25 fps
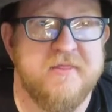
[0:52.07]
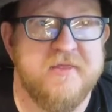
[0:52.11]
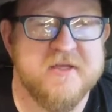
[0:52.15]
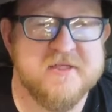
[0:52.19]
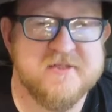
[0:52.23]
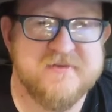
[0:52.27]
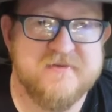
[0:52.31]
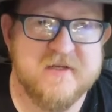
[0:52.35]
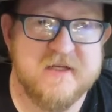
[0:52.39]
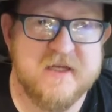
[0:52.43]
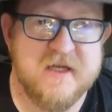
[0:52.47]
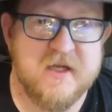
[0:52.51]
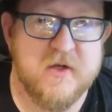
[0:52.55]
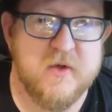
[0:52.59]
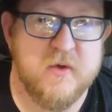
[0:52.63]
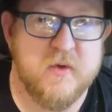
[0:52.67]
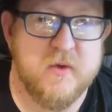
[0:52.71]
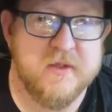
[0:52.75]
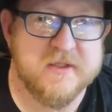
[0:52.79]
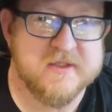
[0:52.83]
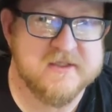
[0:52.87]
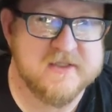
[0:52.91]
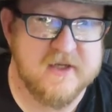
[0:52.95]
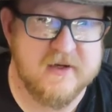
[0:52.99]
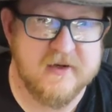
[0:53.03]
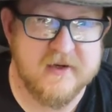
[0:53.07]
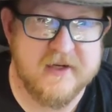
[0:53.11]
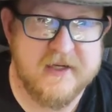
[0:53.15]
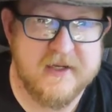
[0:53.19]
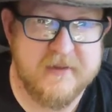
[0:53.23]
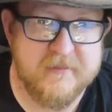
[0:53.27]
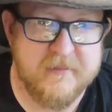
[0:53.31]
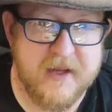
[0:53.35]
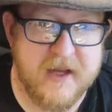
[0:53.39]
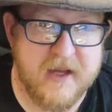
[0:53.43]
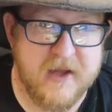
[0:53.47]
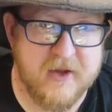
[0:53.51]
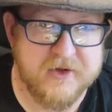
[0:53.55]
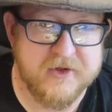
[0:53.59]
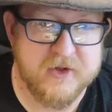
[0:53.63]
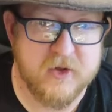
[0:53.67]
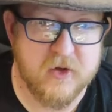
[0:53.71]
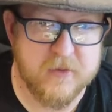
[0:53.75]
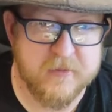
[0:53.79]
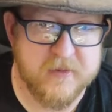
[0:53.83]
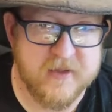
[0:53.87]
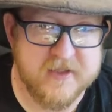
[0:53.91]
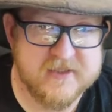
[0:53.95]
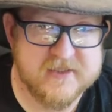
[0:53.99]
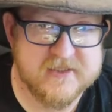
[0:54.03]
this video is talking about
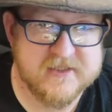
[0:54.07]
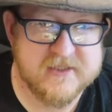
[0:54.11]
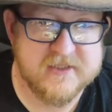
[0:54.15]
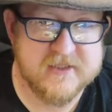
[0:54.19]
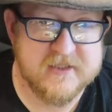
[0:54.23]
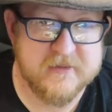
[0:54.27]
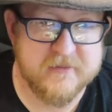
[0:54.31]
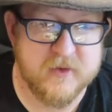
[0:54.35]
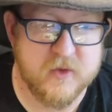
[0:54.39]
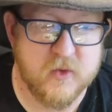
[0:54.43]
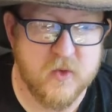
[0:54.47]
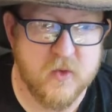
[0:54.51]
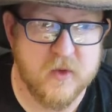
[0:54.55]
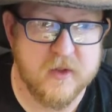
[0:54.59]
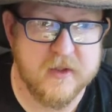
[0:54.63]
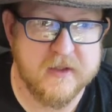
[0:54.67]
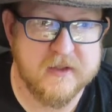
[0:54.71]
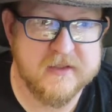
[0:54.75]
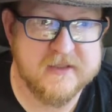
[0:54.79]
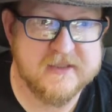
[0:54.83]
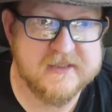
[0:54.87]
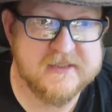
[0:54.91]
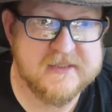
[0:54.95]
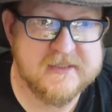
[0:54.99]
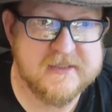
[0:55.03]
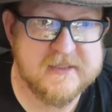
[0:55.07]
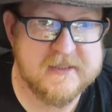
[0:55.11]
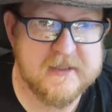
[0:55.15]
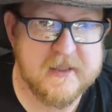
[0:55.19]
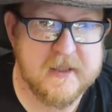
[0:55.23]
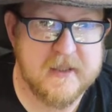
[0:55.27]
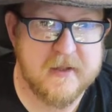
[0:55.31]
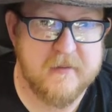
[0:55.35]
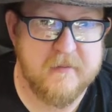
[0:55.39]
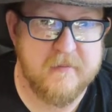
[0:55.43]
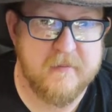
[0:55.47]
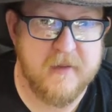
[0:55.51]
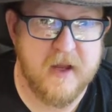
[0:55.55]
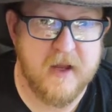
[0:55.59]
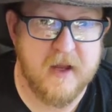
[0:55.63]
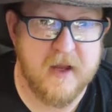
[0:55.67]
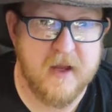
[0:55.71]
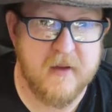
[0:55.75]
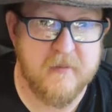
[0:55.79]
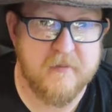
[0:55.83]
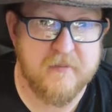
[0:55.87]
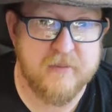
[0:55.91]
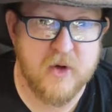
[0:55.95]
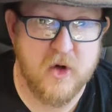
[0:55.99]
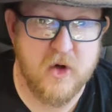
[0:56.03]
Dark Places and Demogorgons
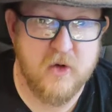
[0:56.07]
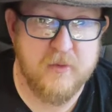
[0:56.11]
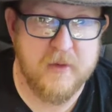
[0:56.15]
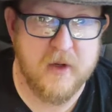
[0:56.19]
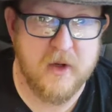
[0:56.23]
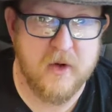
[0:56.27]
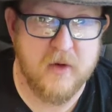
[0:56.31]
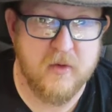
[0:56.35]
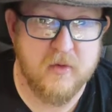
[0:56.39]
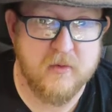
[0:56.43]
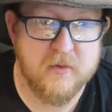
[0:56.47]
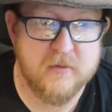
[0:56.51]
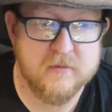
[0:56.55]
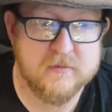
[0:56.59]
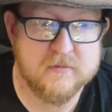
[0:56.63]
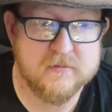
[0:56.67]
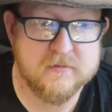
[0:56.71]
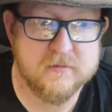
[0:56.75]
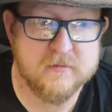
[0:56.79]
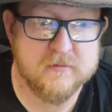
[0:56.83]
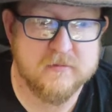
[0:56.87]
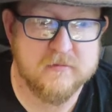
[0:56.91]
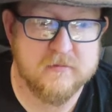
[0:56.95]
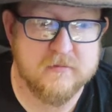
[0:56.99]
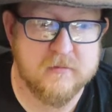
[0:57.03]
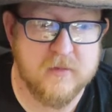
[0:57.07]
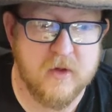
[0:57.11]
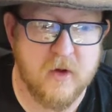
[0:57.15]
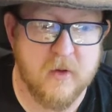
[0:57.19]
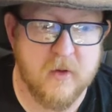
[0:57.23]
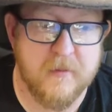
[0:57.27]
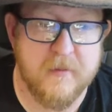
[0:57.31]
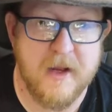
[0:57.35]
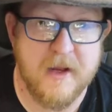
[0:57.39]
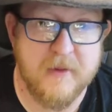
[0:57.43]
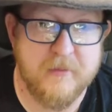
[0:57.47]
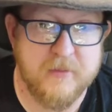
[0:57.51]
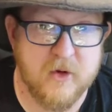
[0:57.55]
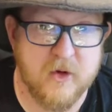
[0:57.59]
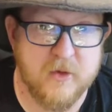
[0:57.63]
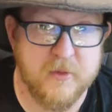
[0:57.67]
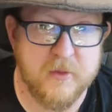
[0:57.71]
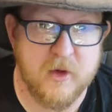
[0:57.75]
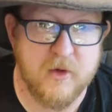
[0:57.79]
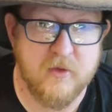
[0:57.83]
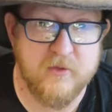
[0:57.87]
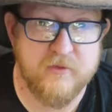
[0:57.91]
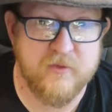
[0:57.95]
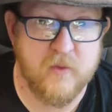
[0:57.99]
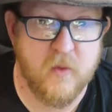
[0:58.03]
uh, promo or my
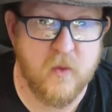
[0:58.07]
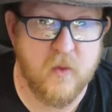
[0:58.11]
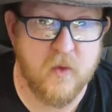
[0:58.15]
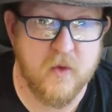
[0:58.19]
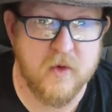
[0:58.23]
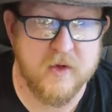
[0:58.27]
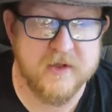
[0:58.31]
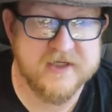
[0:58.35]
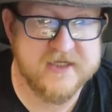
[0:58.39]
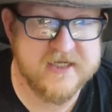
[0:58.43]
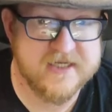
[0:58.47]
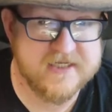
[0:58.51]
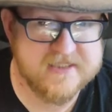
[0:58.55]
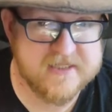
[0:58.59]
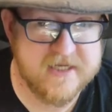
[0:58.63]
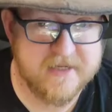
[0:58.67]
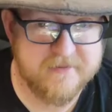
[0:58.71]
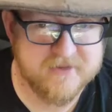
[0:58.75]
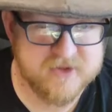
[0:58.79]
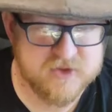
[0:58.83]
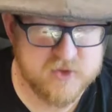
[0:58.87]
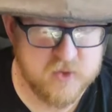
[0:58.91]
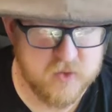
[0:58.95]
promo for Dead Time